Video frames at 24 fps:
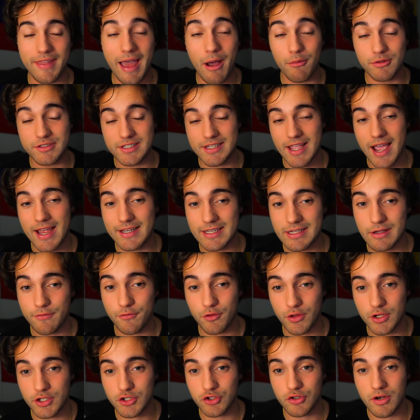That was the idea
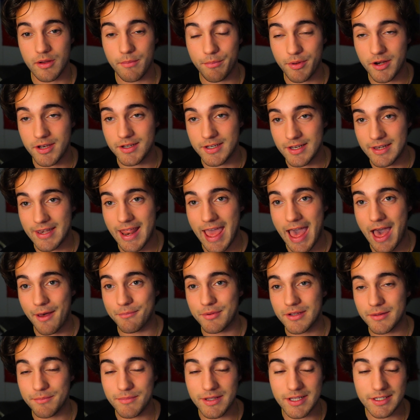for this trip, but it didn't
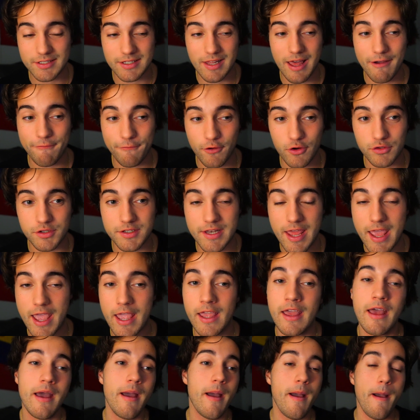happen because of that first day.